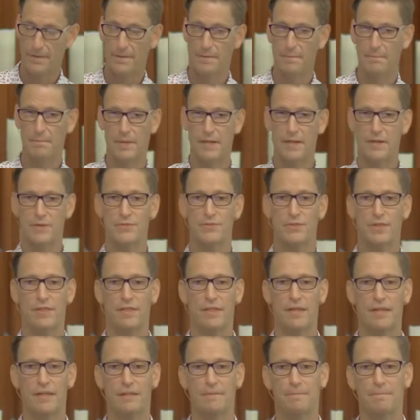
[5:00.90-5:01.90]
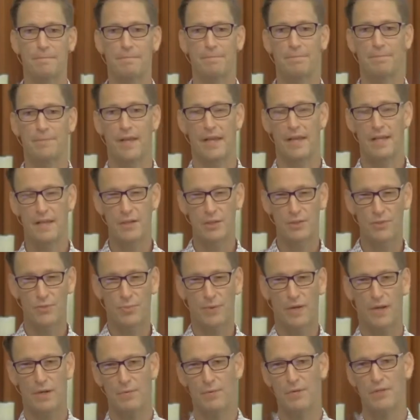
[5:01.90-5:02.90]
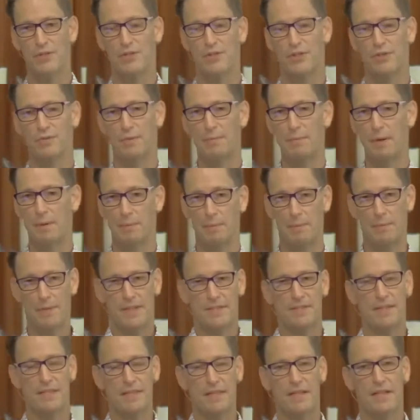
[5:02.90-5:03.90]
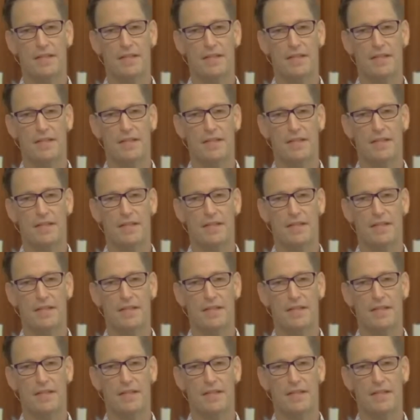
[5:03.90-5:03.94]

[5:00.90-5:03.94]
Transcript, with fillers: But here's the thing, and here's what I want you to remember, because I think